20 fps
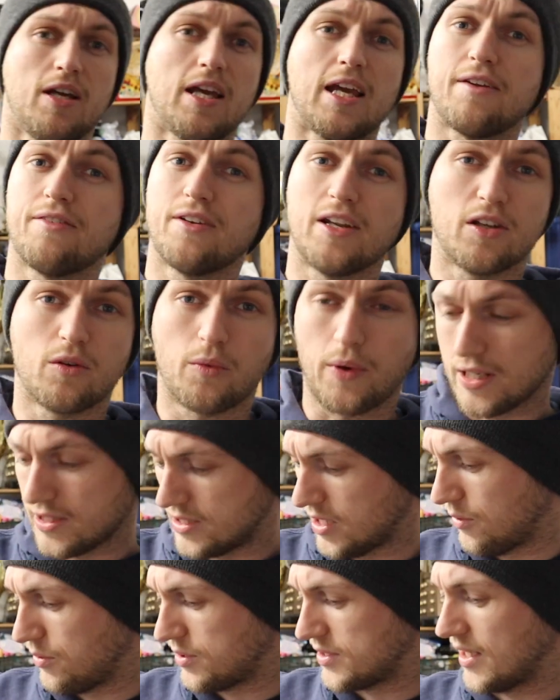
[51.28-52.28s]
Even in the
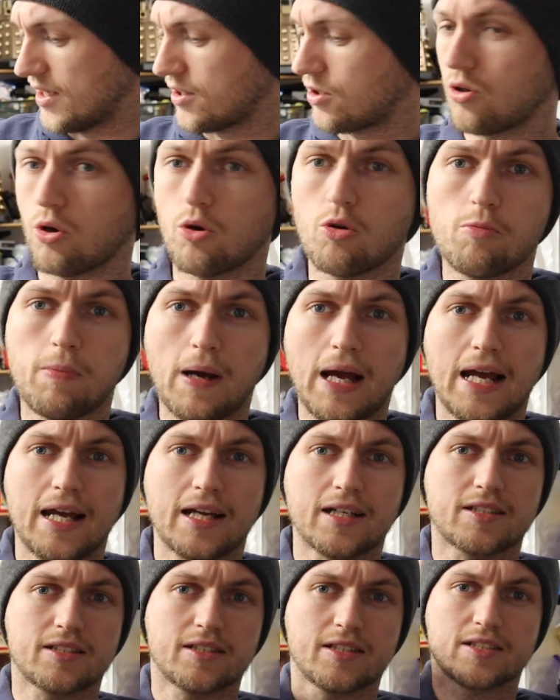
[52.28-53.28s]
winter, we're selling cool
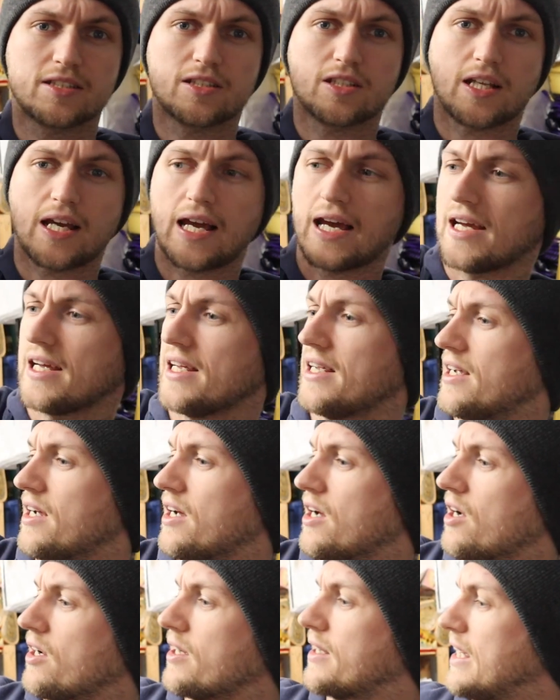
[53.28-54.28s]
bags. This is a
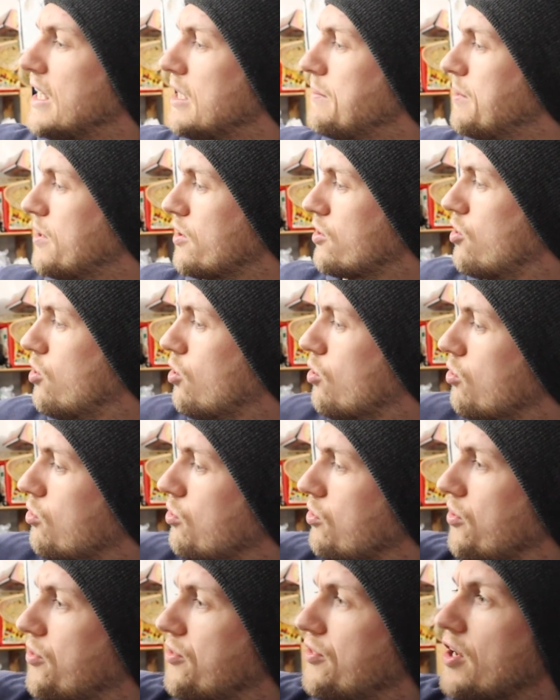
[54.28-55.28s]
Keep It Cool
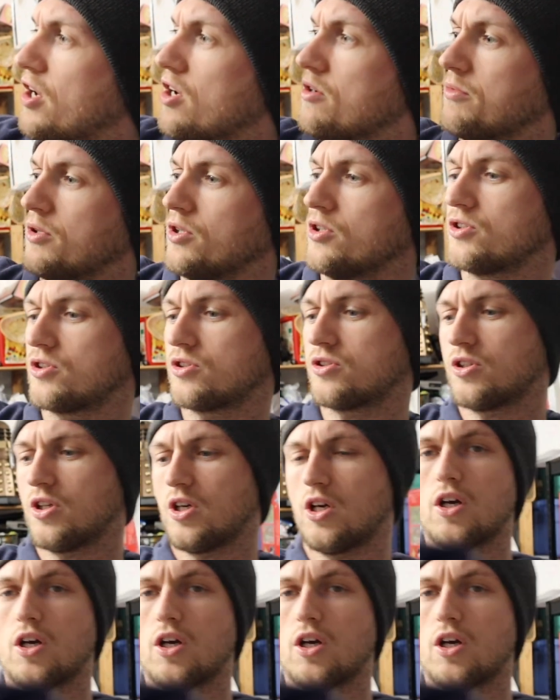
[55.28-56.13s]
thermos